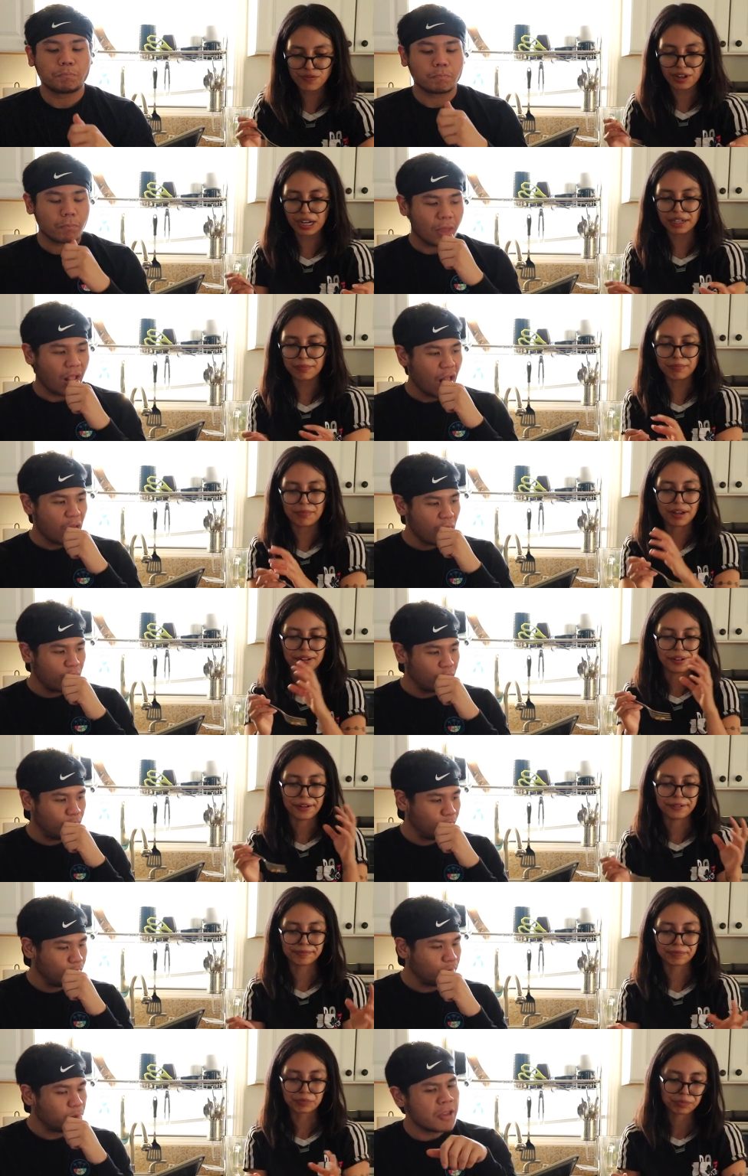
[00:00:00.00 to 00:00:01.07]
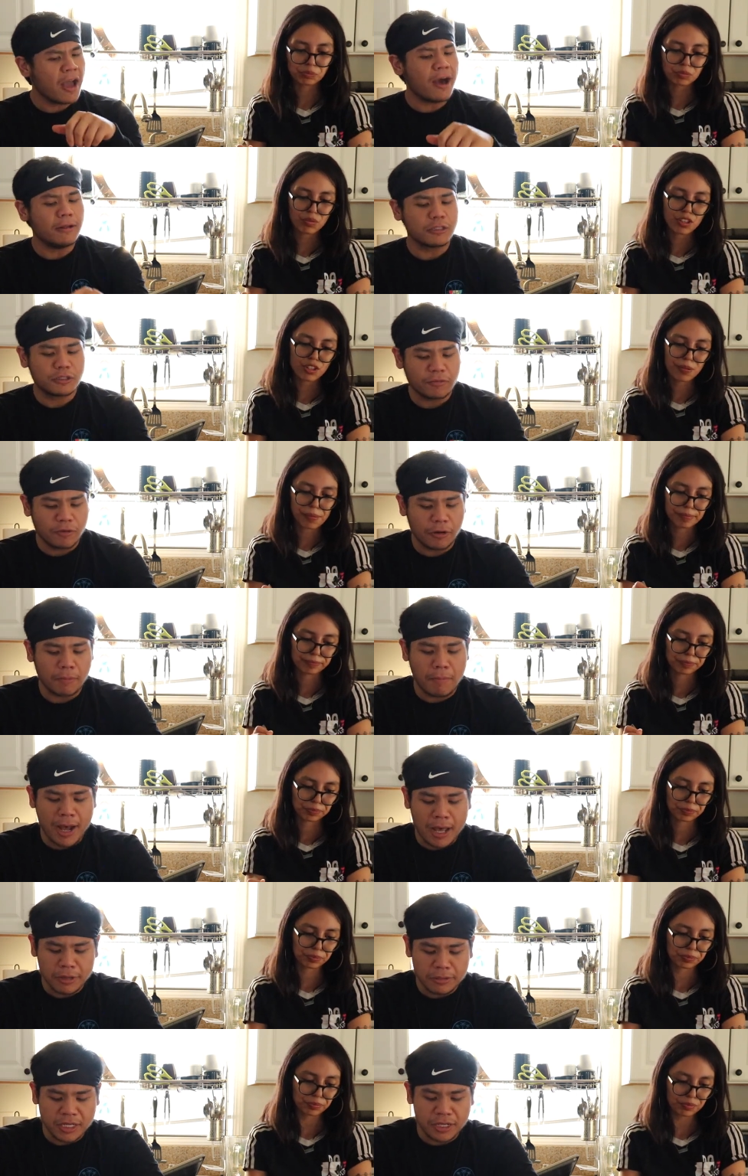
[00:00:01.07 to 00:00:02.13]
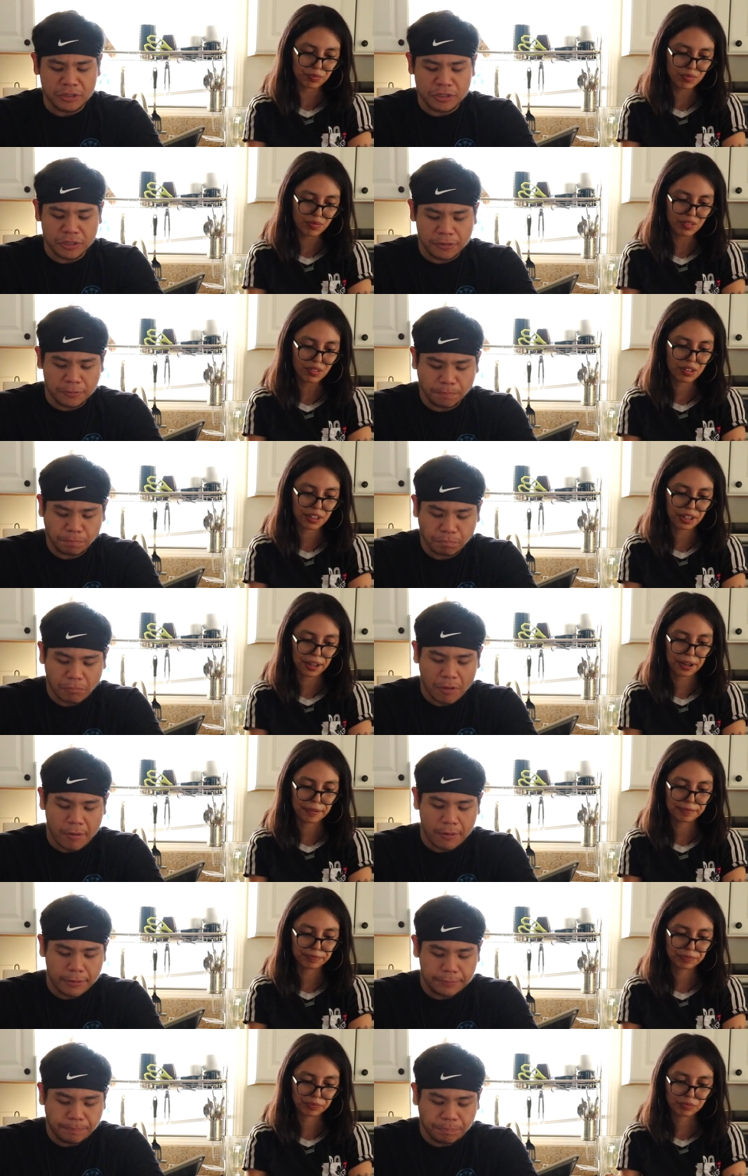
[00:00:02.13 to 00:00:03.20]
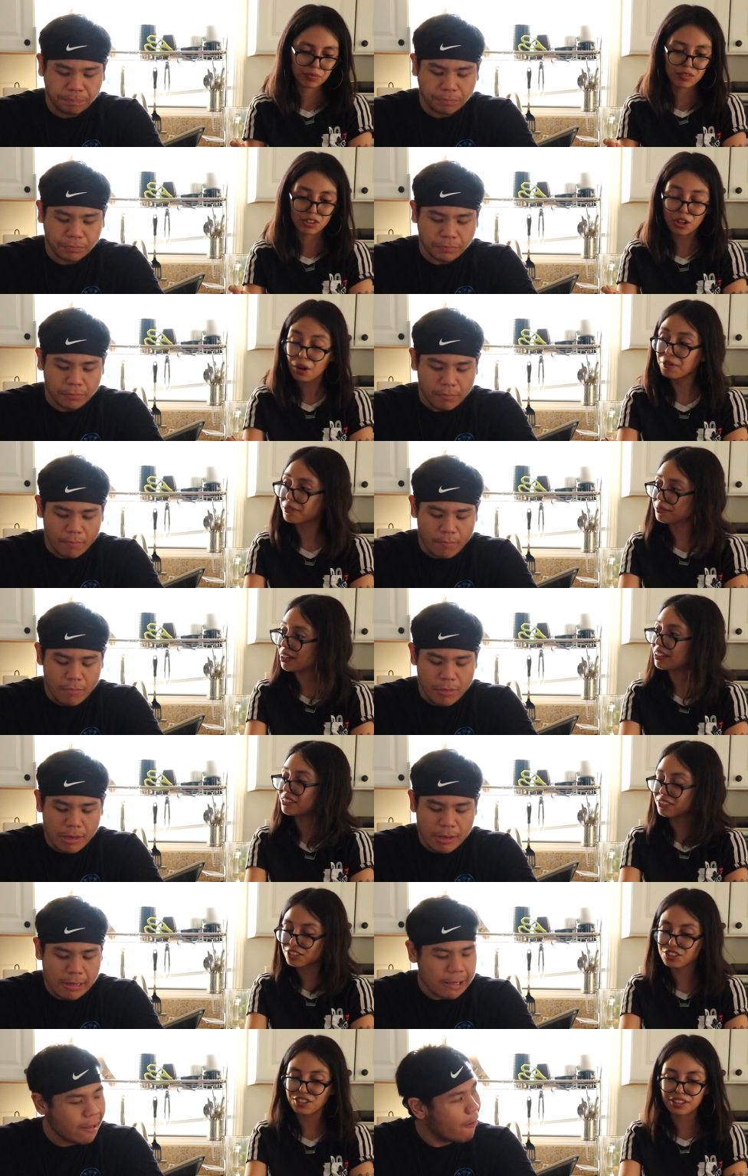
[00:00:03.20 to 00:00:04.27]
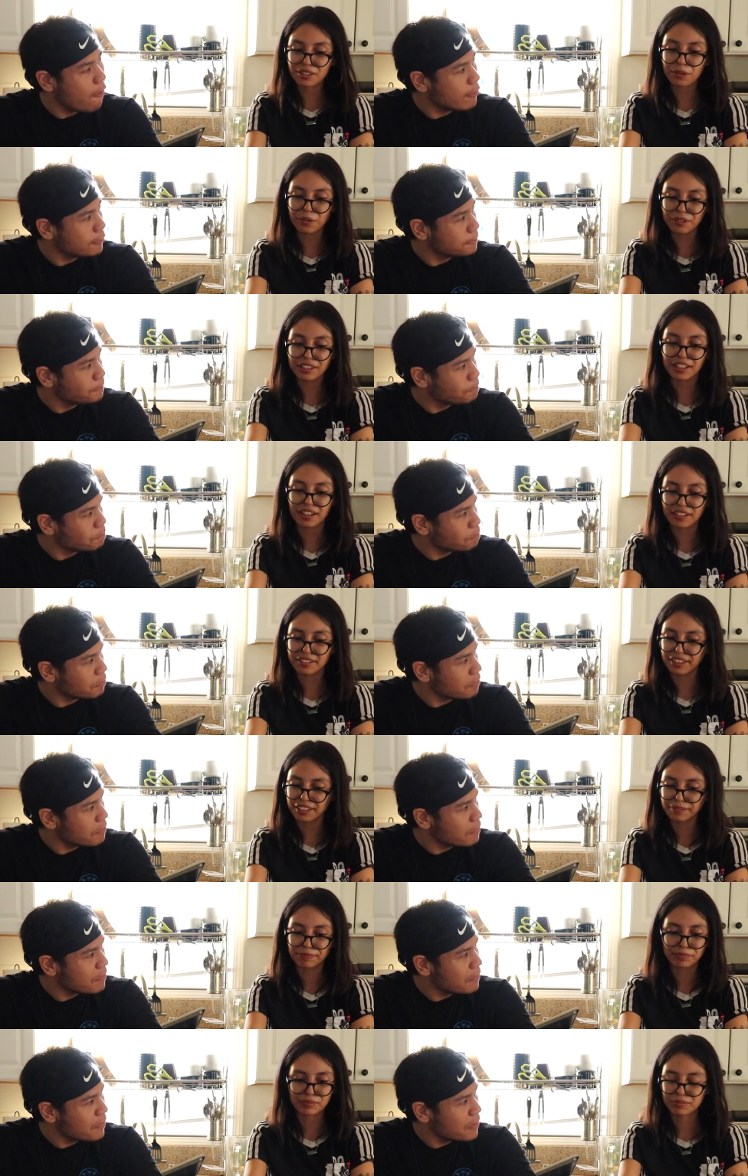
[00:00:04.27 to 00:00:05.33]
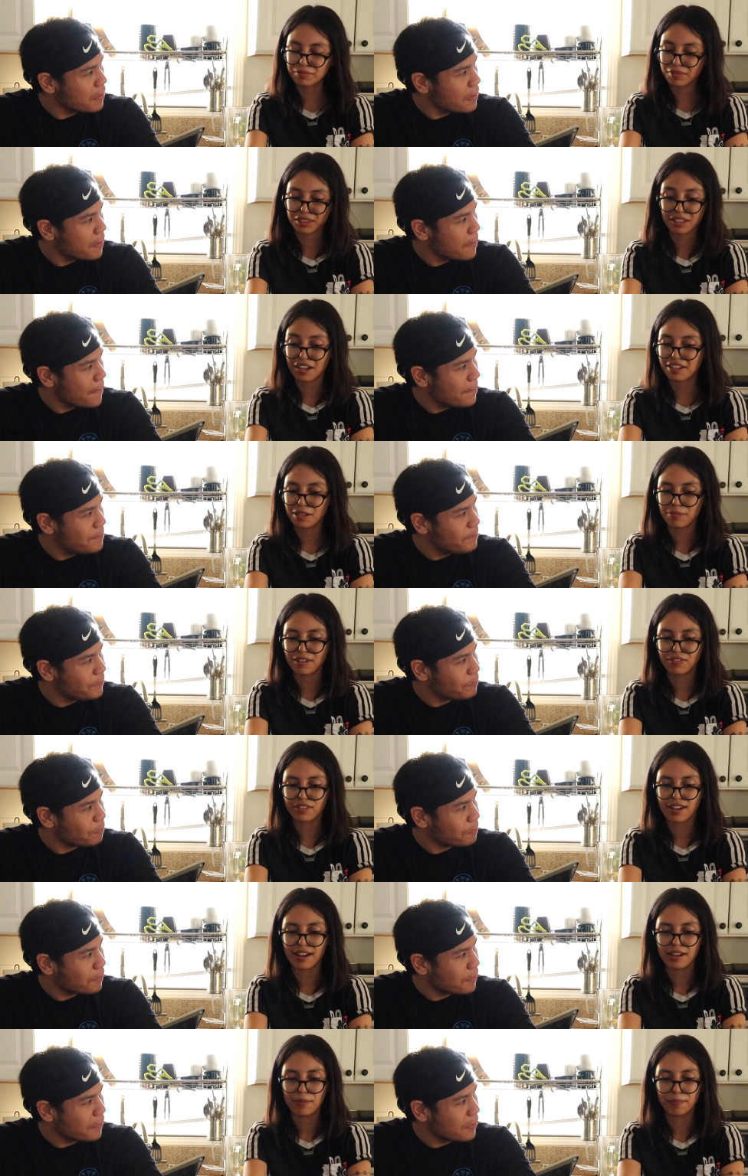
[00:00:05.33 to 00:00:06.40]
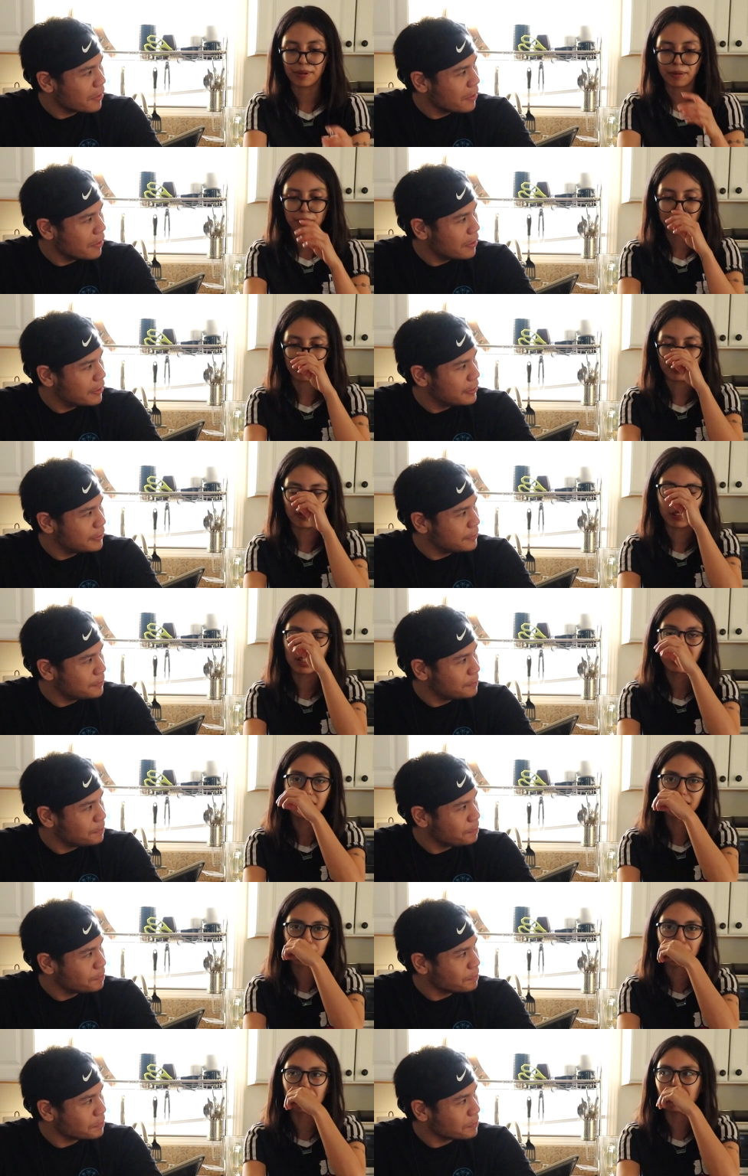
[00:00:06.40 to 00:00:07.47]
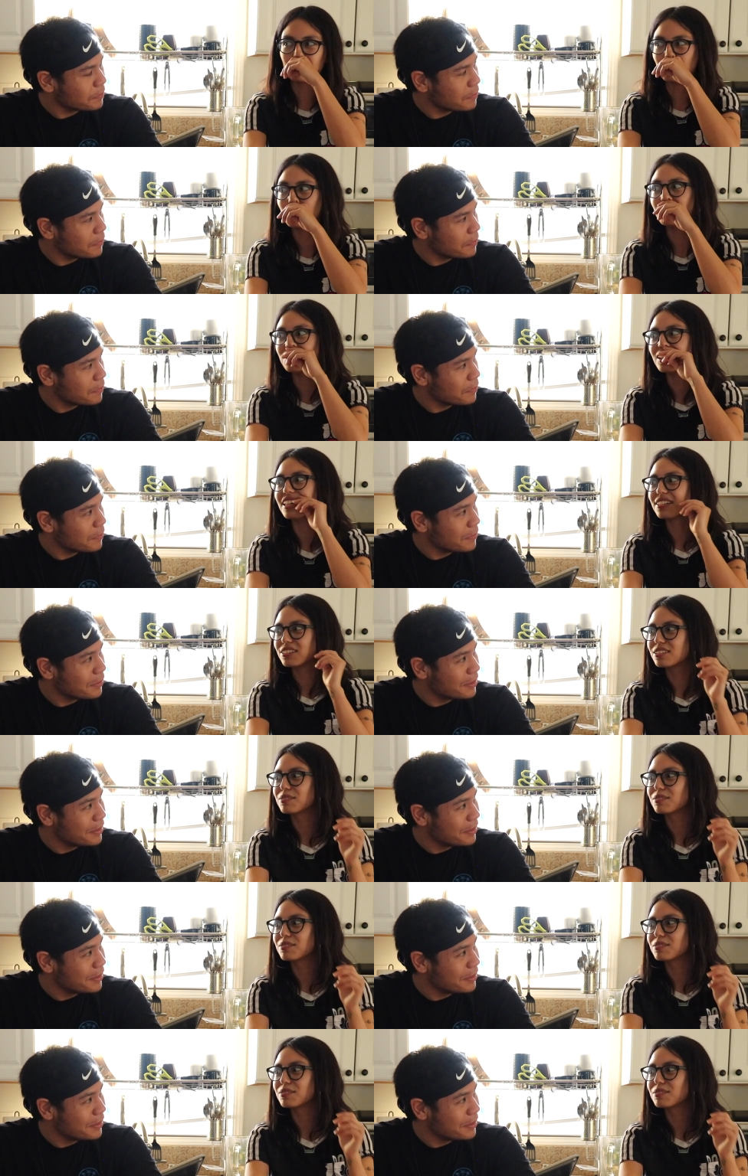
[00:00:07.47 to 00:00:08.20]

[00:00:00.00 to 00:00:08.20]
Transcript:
Speaker 1: very mellow.
Speaker 2: Yeah, it's a very mild tasting.
Speaker 1: Yeah. No, I usually only add like a tiny bit of cayenne pepper, and some people will like